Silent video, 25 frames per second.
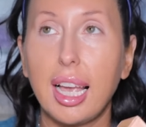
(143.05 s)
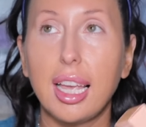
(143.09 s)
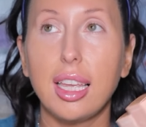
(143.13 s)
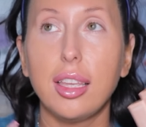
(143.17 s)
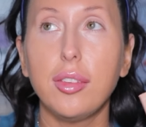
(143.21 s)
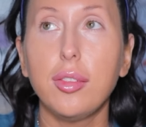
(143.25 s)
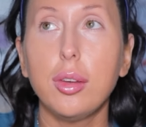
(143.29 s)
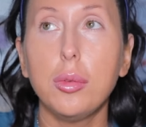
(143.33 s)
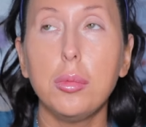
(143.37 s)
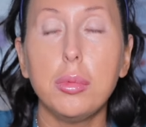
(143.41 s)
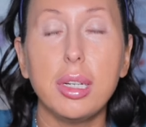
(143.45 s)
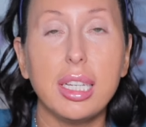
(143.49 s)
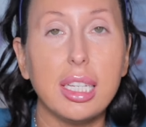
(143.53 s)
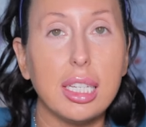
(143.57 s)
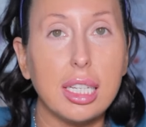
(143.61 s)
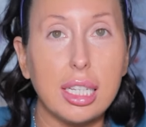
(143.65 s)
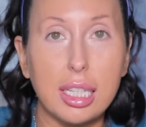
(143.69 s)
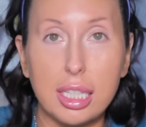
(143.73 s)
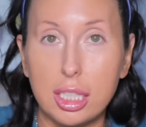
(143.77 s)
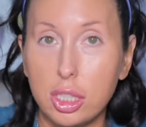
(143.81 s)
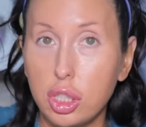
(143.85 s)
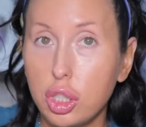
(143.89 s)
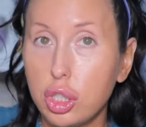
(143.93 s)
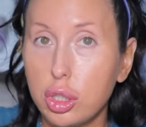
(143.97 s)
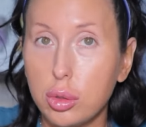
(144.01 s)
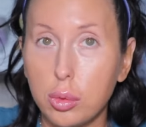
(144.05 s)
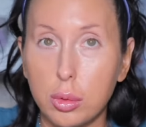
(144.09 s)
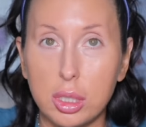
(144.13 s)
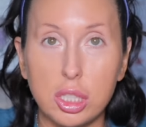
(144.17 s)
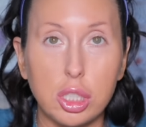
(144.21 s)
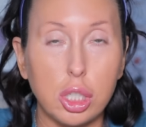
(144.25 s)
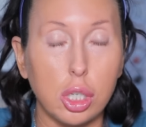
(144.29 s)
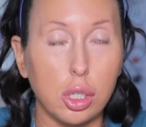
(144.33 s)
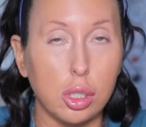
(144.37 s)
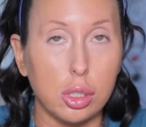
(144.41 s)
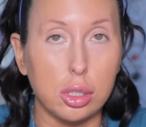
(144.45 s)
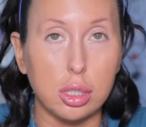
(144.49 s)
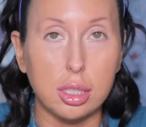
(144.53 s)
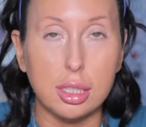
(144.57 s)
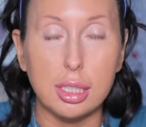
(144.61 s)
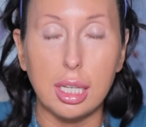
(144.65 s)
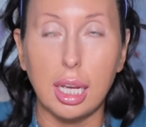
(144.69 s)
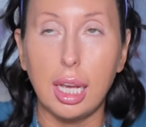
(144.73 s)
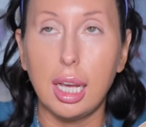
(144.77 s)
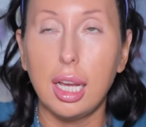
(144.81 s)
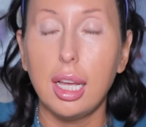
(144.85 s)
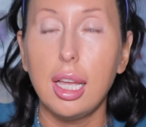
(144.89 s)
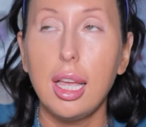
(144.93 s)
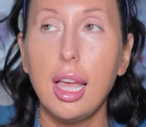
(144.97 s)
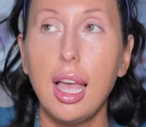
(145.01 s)
I even went in store to
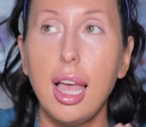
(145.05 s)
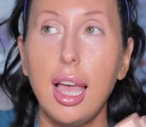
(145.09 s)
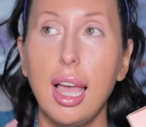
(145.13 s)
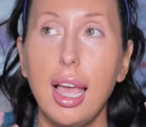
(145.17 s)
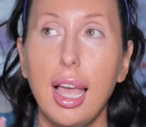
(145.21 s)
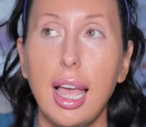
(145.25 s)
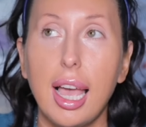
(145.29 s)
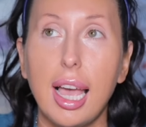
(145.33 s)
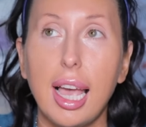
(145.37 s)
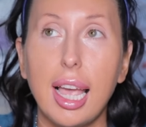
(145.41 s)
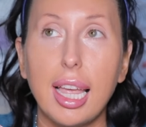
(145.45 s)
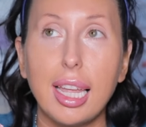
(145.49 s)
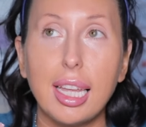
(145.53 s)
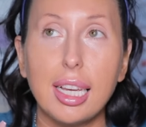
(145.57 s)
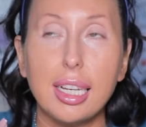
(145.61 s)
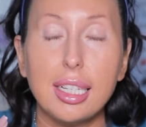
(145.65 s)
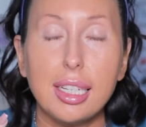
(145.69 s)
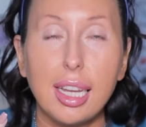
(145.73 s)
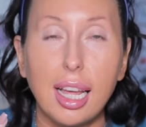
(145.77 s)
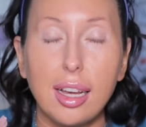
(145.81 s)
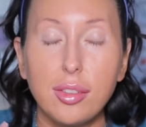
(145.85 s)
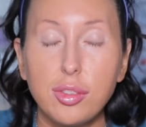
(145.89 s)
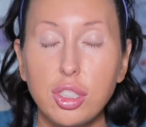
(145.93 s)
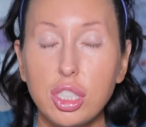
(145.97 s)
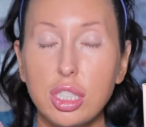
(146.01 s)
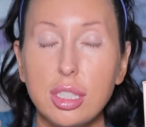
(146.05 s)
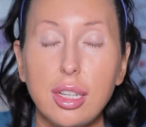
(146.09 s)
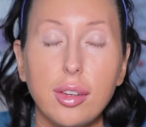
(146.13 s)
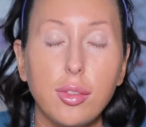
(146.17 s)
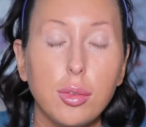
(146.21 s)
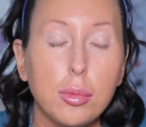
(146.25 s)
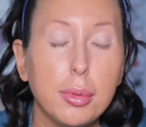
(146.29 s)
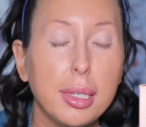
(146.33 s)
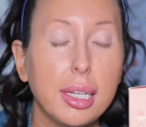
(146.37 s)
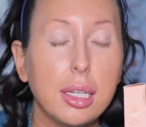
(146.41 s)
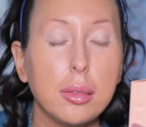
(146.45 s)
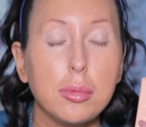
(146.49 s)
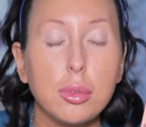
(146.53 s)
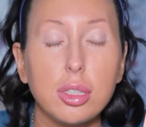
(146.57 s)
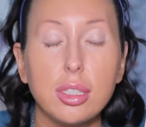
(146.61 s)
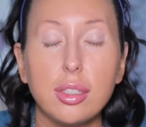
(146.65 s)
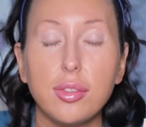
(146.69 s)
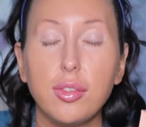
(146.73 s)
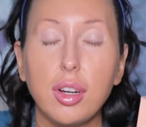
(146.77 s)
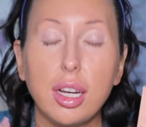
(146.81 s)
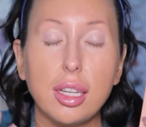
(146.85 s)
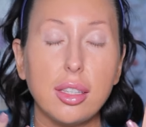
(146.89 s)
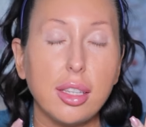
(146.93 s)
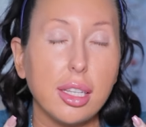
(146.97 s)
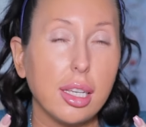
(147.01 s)
Ulta and I've just never been able to
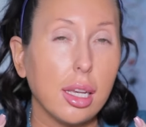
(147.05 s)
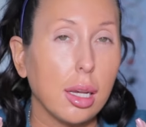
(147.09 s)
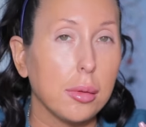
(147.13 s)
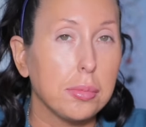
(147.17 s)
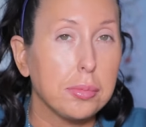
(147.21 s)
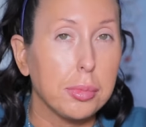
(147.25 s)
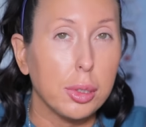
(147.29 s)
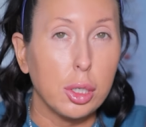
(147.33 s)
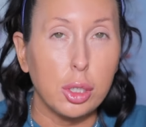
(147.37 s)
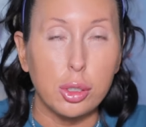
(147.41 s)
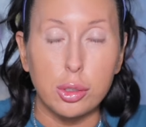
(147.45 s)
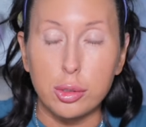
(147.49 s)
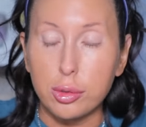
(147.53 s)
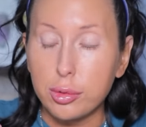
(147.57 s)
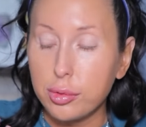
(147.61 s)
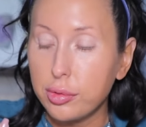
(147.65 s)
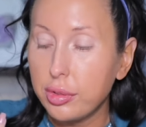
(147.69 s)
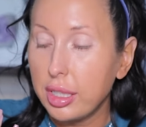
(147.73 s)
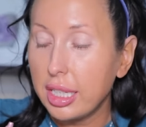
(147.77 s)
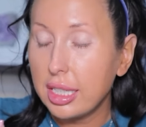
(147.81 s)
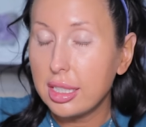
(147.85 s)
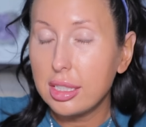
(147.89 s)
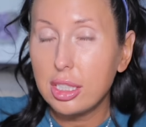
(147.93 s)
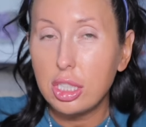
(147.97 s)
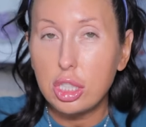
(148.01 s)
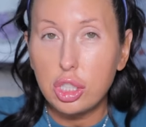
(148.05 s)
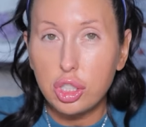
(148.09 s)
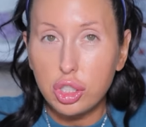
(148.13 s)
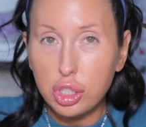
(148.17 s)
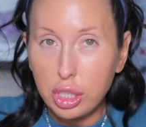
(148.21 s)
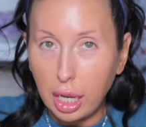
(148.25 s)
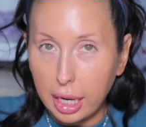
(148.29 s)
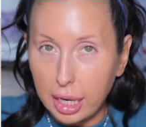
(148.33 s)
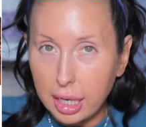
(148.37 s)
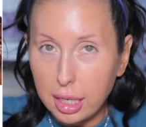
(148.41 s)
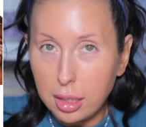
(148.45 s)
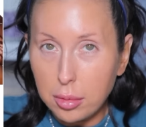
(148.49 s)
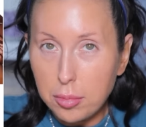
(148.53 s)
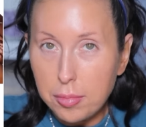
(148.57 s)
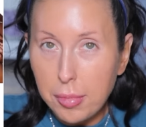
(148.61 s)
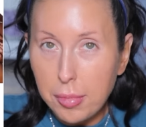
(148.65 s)
find like a perfect shade